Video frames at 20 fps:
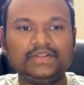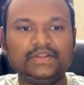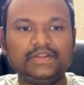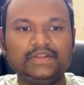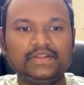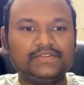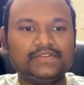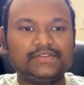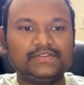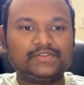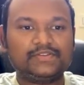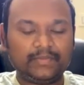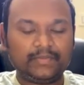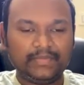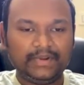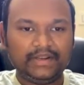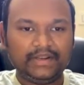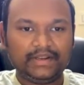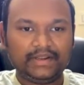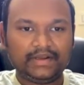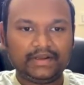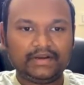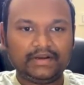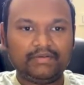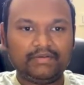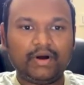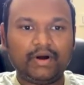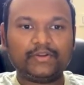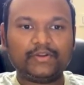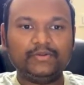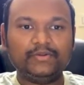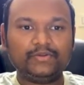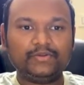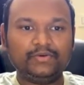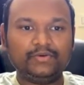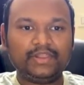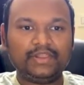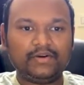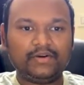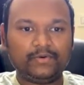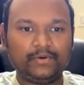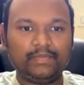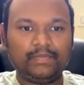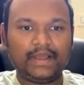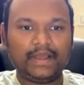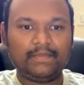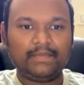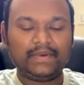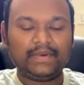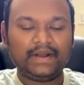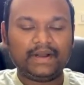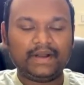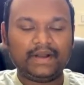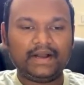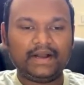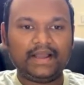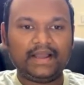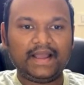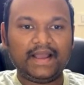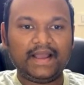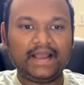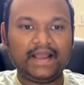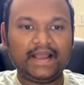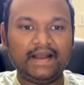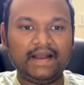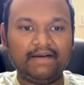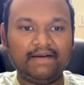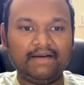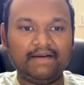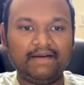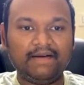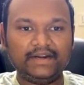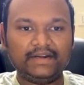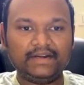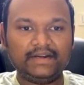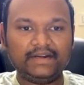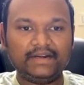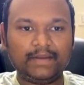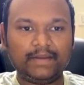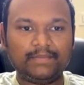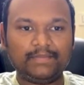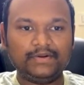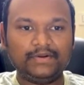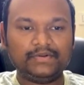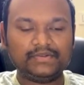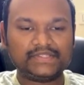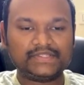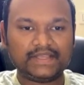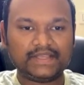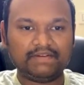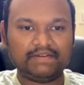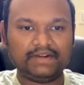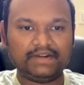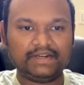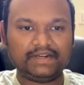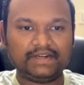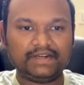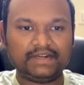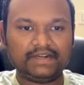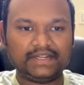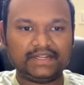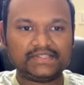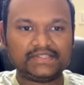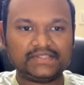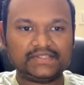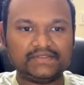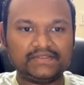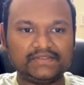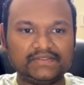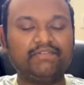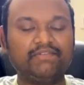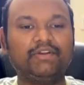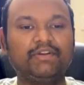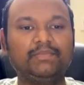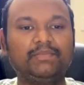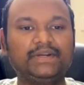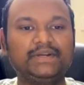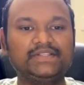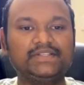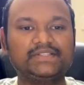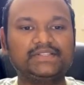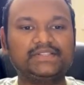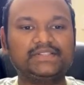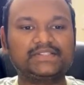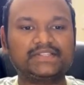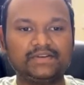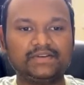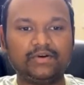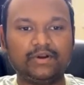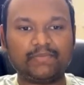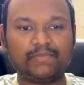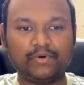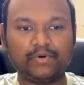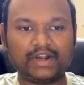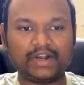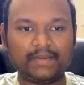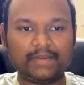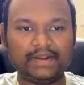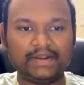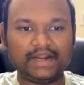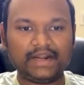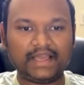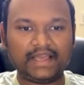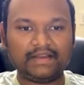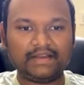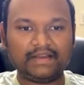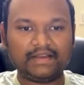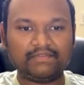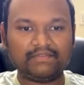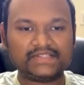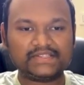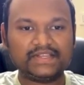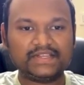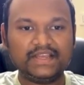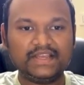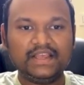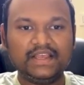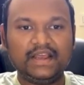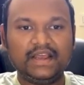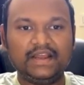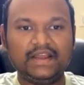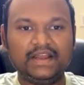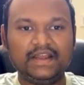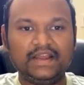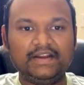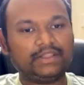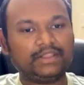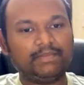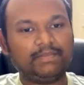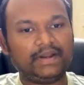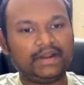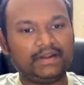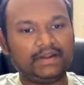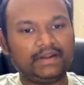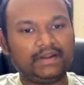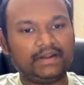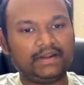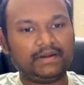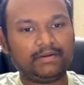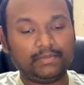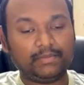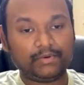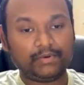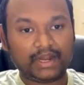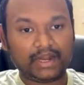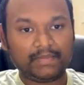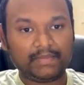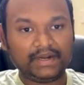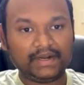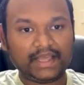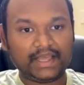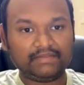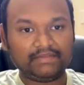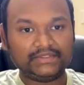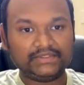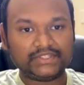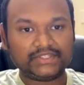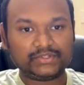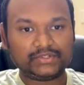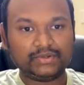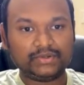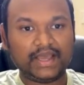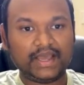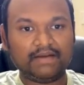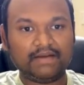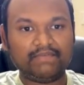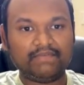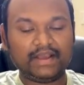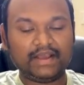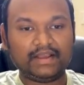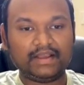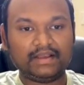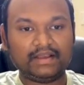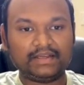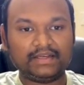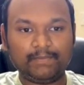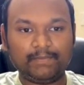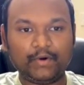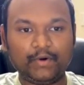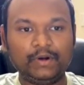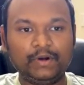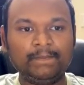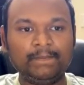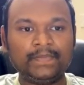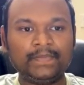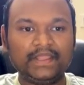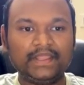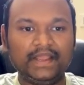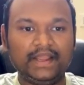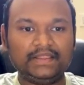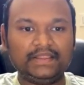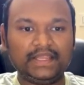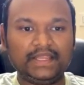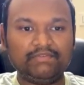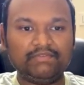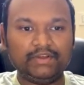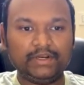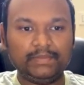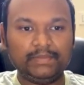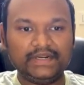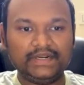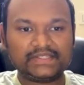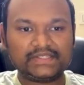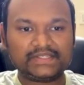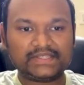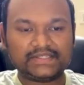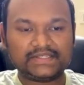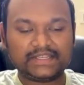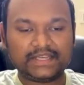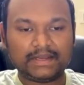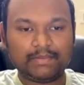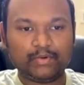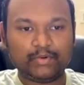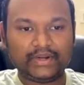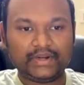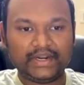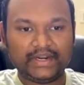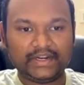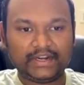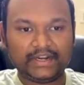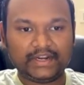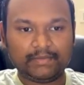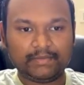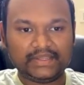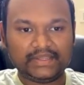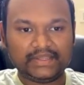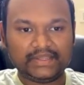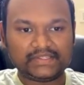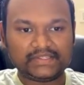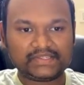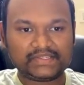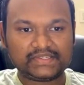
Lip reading: So let me walk you through the roadmap. I have divided this roadmap into 7 clusters where we will be discussing on programming languages and what are the better programming languages to have a grip on, and then we will be discussing about databases,